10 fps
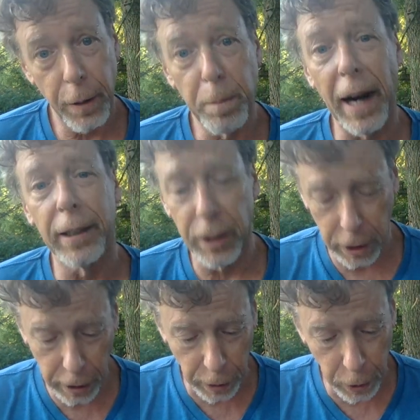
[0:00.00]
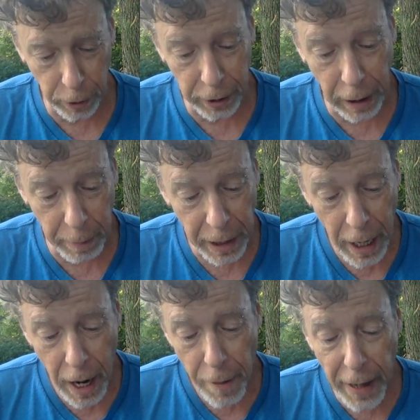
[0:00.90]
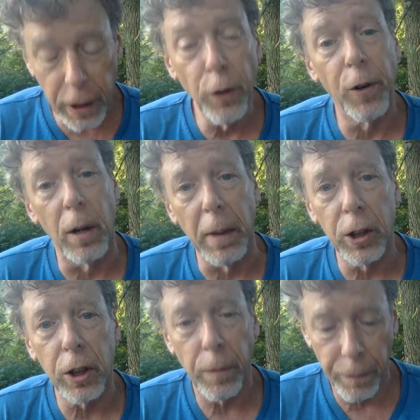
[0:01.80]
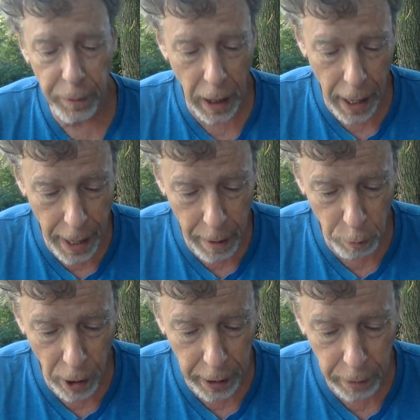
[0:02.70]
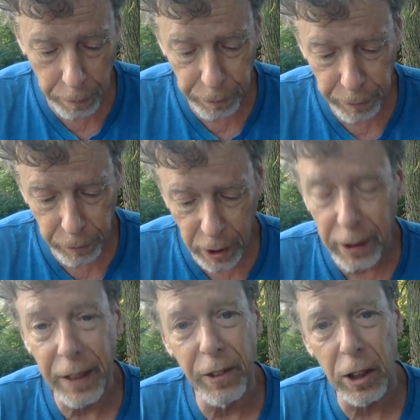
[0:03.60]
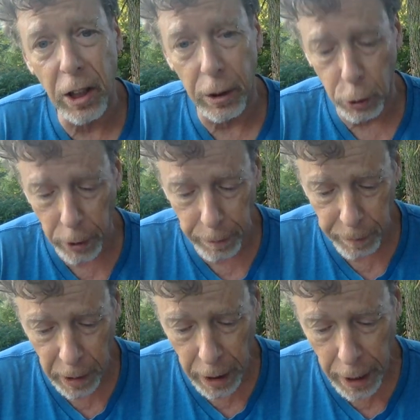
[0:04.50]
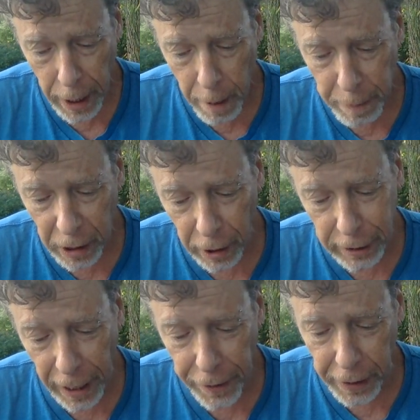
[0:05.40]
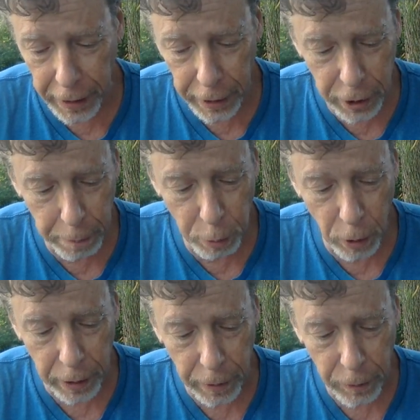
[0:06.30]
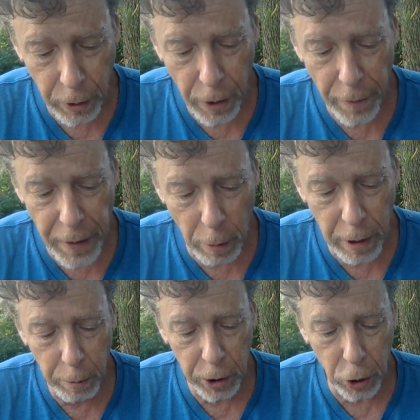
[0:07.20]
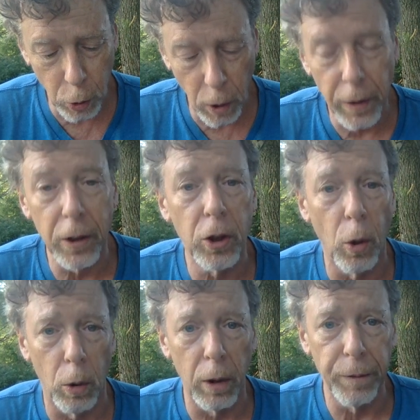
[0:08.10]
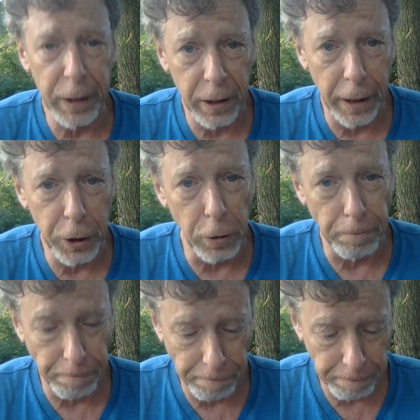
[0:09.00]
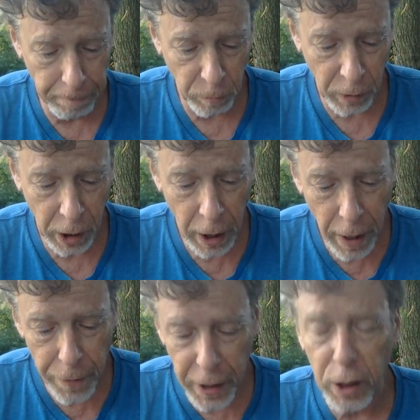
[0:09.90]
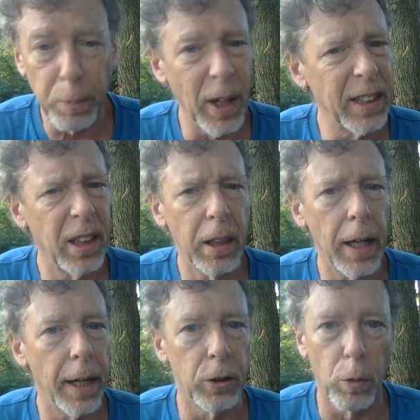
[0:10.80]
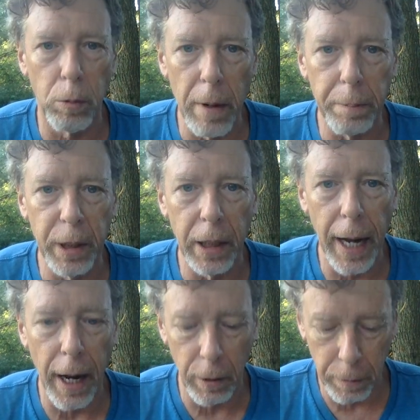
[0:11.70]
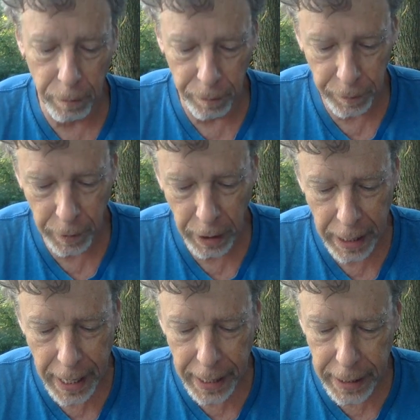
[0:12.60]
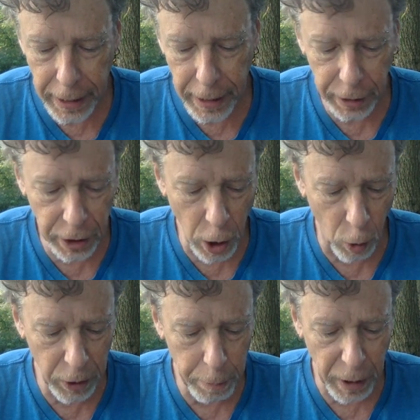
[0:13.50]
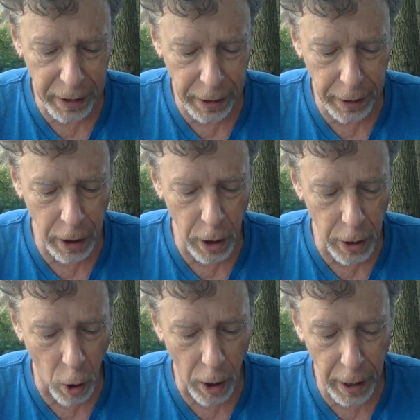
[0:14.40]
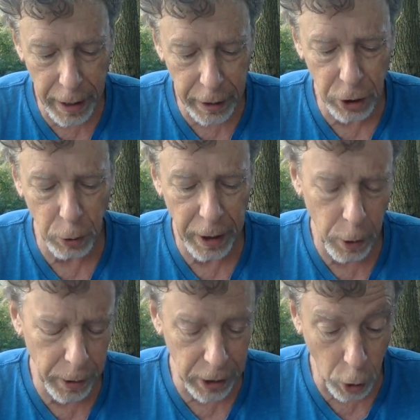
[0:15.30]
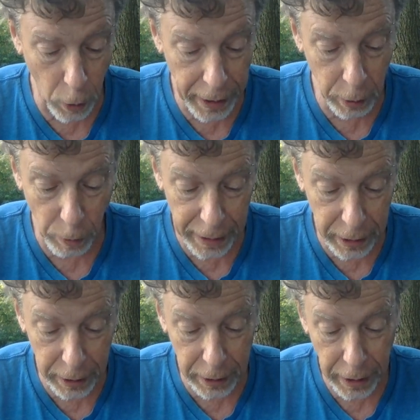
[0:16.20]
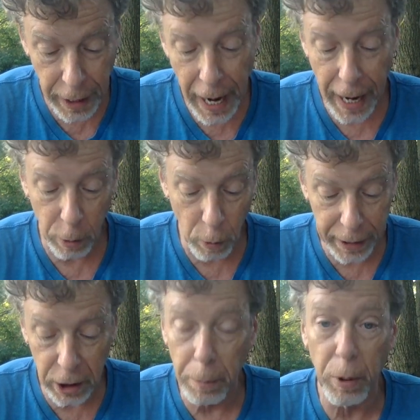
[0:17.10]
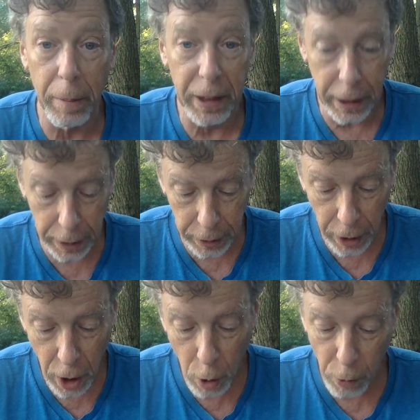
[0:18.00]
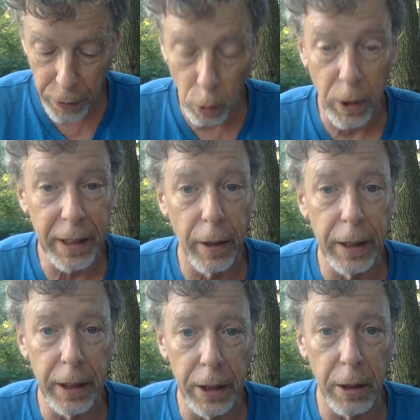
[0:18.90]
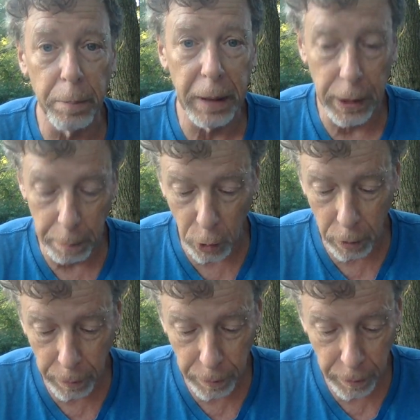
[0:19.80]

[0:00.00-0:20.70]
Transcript: Biden's concluding statement. Thank you very much. I am running to leave this country because I think it is important that restore the soul of this nation. This president has ripped it out. He is the only president in our history who has equated racist and white supremacists with ordinary decent people.